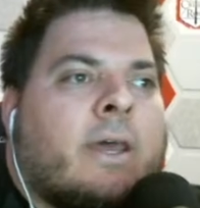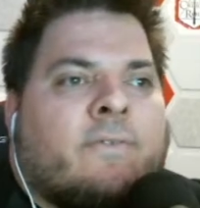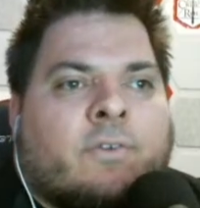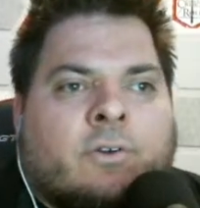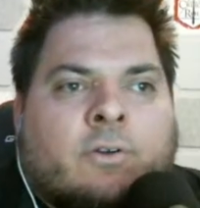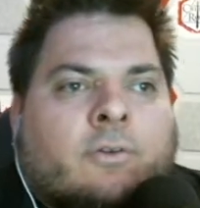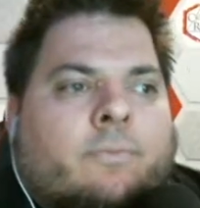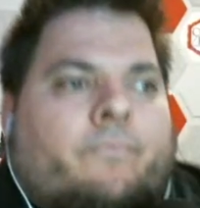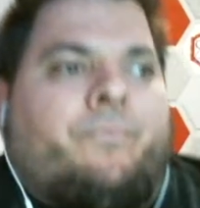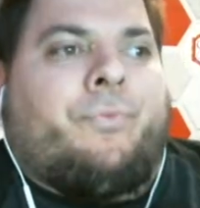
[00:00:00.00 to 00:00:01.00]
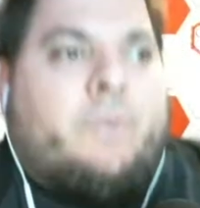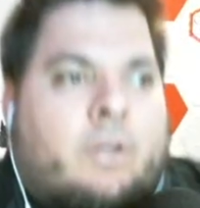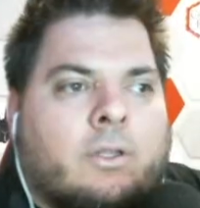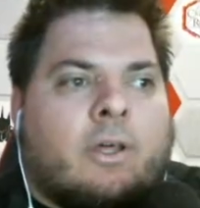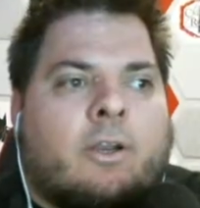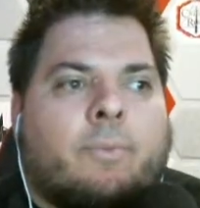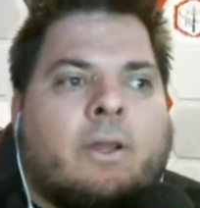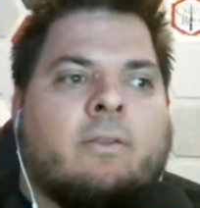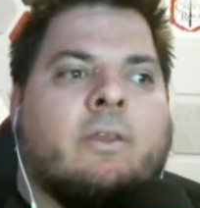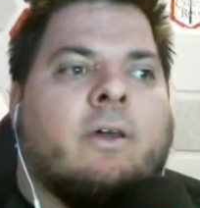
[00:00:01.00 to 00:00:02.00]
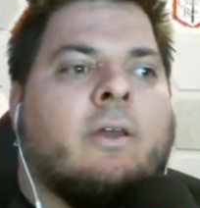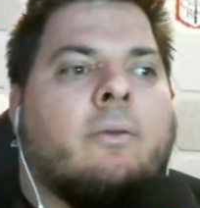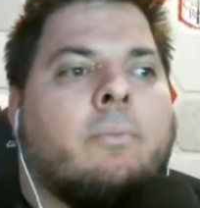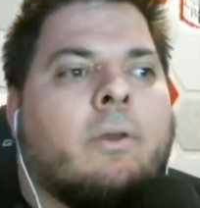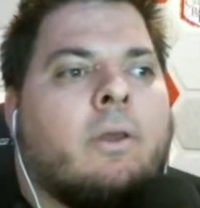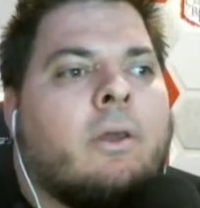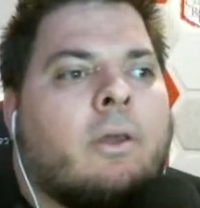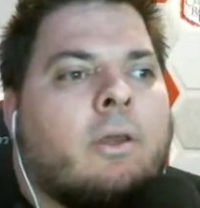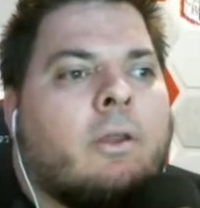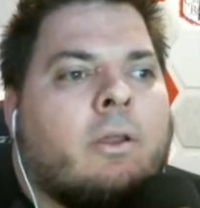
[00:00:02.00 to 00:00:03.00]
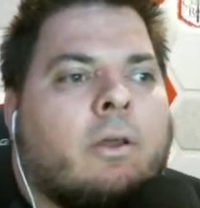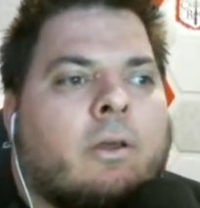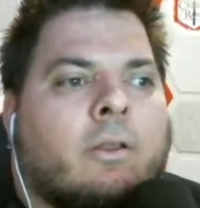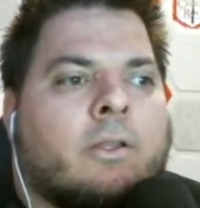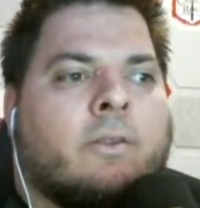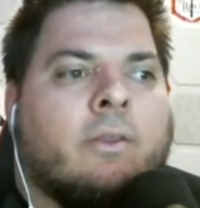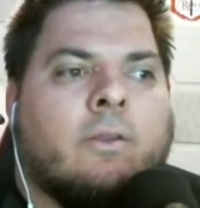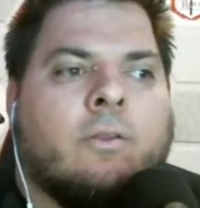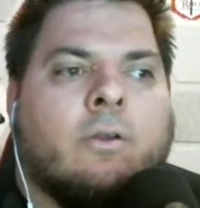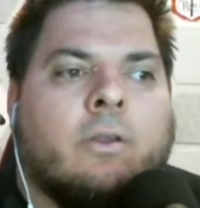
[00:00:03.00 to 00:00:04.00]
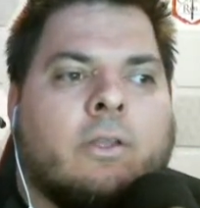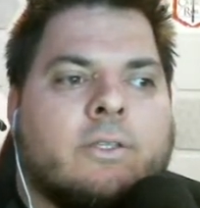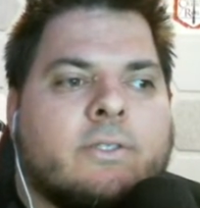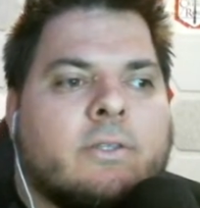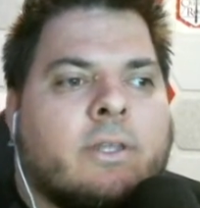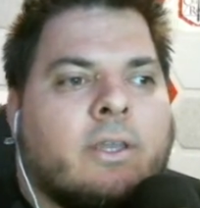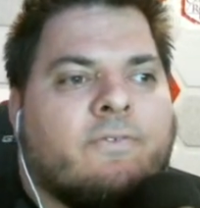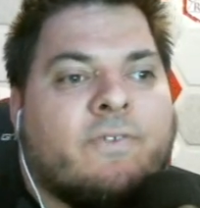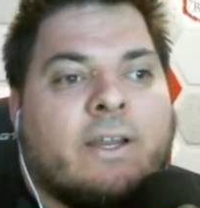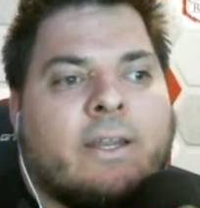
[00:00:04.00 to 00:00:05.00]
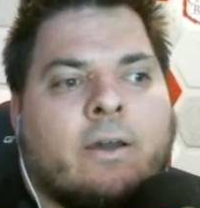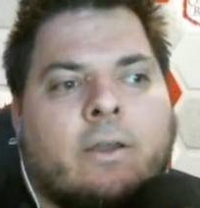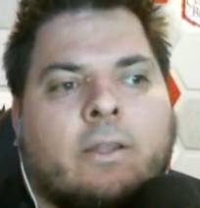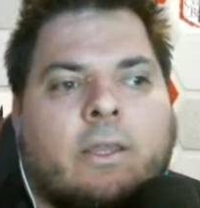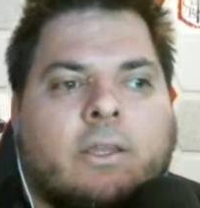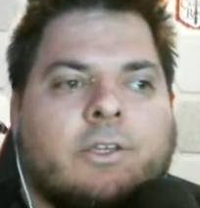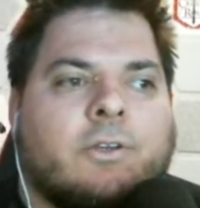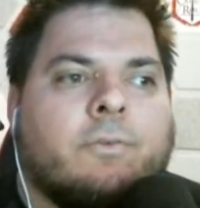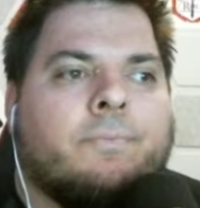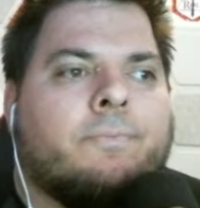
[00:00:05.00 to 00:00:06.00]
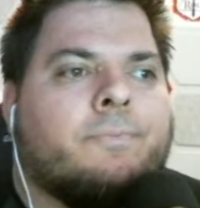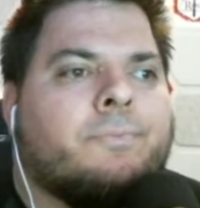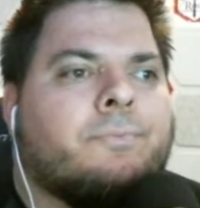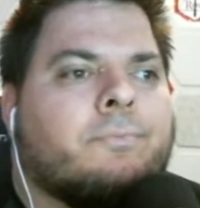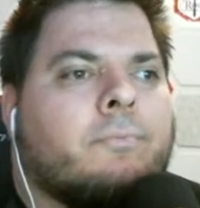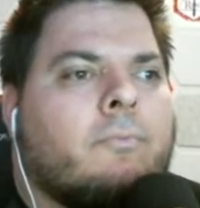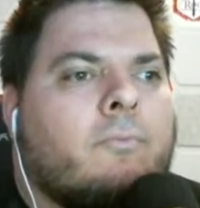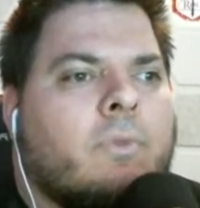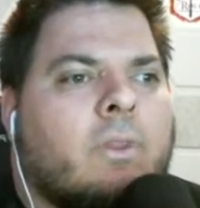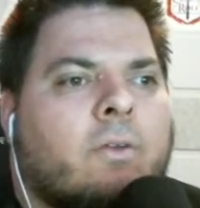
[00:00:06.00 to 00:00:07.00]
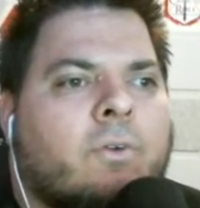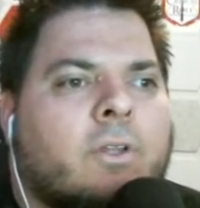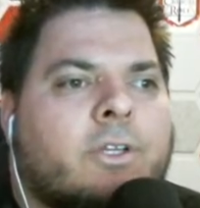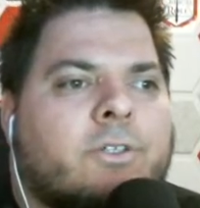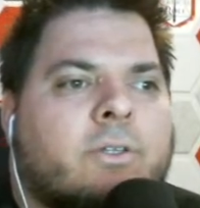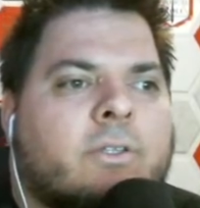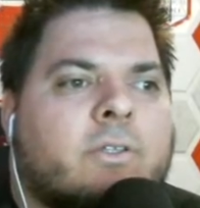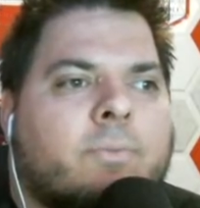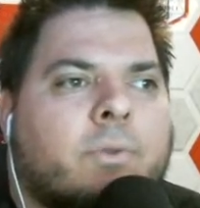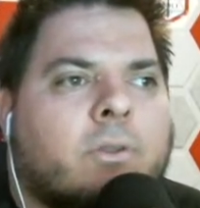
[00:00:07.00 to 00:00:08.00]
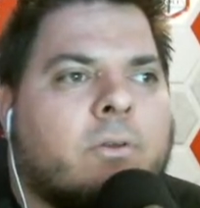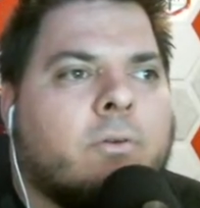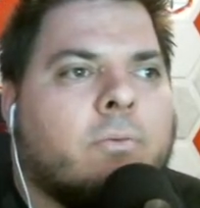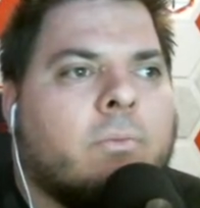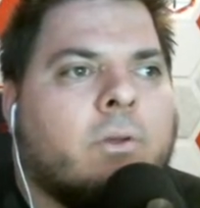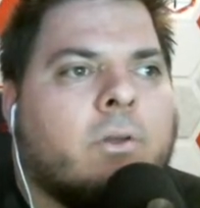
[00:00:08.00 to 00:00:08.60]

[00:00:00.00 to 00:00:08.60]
after unallotted amount of time. Let's see how long it is. They find out and they hate you. They realize you did something to them.